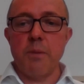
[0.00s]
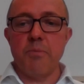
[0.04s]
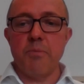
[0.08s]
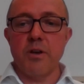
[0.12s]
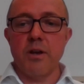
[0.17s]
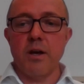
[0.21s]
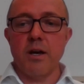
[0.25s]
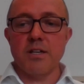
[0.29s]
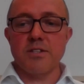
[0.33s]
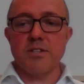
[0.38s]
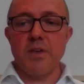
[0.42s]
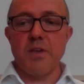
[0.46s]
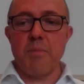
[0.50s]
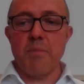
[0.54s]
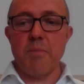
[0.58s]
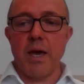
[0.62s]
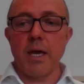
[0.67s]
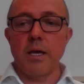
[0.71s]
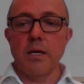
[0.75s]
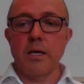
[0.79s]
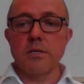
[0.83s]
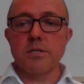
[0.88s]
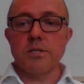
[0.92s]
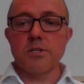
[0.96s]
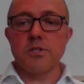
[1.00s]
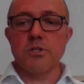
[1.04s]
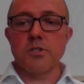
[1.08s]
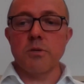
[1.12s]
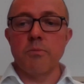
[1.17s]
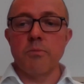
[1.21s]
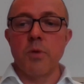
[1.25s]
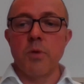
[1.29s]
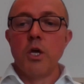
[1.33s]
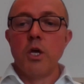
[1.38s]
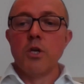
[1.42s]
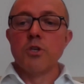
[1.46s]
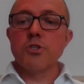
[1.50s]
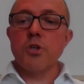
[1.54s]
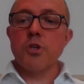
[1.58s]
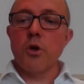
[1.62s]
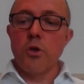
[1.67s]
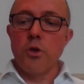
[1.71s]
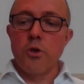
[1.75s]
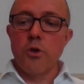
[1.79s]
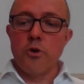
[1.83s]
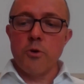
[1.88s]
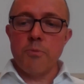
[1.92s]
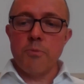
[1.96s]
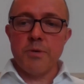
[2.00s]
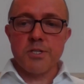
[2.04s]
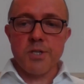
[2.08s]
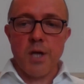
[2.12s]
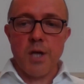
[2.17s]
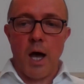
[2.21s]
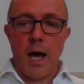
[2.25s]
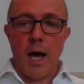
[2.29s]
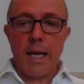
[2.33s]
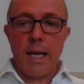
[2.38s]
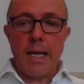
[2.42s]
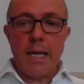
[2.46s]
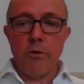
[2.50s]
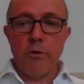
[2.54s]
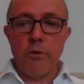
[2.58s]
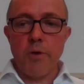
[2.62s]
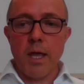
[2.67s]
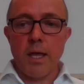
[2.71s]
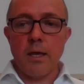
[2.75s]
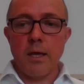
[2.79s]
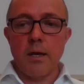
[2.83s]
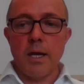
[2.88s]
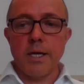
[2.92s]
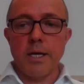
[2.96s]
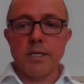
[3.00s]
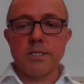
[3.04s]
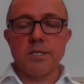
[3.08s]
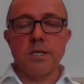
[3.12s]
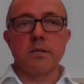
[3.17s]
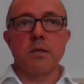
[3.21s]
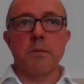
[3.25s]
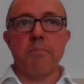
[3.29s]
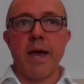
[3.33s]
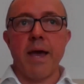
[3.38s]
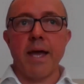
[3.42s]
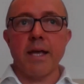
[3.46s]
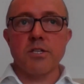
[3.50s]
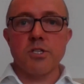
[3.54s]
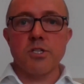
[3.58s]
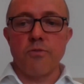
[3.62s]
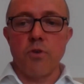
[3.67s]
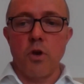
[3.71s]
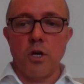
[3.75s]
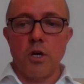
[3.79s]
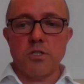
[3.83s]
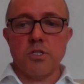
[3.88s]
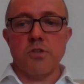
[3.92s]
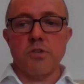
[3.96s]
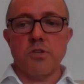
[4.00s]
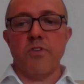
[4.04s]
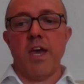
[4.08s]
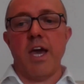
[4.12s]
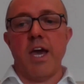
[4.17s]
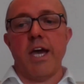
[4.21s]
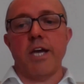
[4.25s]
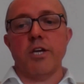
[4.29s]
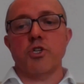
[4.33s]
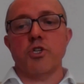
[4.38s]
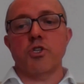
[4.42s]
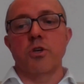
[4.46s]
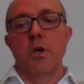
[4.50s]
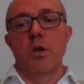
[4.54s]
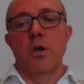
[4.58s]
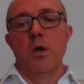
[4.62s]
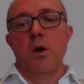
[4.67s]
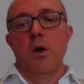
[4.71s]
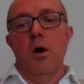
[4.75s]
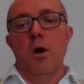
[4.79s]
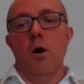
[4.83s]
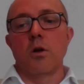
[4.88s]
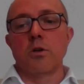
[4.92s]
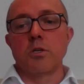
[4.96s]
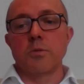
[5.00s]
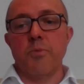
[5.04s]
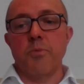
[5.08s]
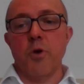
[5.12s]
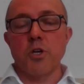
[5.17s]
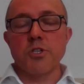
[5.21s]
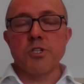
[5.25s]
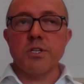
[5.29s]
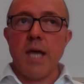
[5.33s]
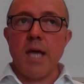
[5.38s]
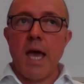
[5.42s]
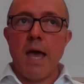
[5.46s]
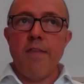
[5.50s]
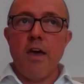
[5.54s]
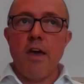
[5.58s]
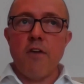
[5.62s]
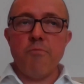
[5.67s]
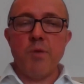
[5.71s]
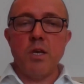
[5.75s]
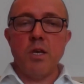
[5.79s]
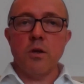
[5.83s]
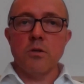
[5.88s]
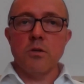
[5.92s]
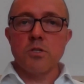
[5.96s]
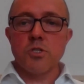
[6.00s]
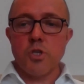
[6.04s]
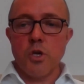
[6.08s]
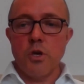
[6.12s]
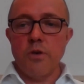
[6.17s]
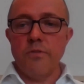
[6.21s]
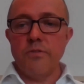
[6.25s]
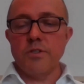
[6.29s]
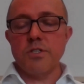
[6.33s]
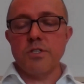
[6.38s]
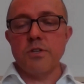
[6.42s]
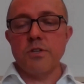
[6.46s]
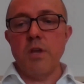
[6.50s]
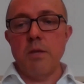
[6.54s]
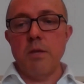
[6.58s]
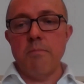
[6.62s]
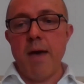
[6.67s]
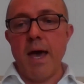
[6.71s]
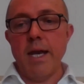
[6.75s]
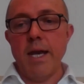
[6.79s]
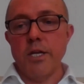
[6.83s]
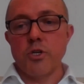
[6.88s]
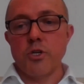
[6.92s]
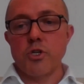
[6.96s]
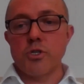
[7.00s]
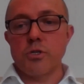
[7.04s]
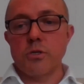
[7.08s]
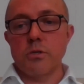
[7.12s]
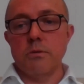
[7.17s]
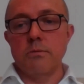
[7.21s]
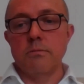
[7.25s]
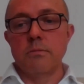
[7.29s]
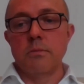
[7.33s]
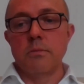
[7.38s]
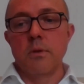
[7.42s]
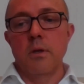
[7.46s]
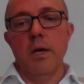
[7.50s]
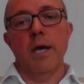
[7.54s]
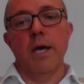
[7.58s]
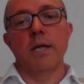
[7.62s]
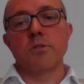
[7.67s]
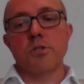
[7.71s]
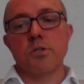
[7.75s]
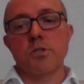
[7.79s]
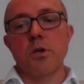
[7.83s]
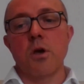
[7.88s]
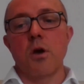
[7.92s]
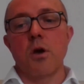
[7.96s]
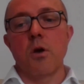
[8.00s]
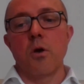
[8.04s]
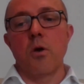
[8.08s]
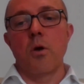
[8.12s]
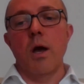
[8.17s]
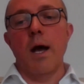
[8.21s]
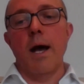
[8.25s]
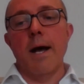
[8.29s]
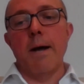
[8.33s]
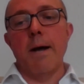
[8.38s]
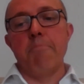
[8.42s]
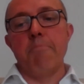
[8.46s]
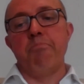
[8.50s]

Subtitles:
jeopardized their banking system. So Europe is highly regulated. The banks have lots of cash on deposit, and they've been conservatively managed. And so,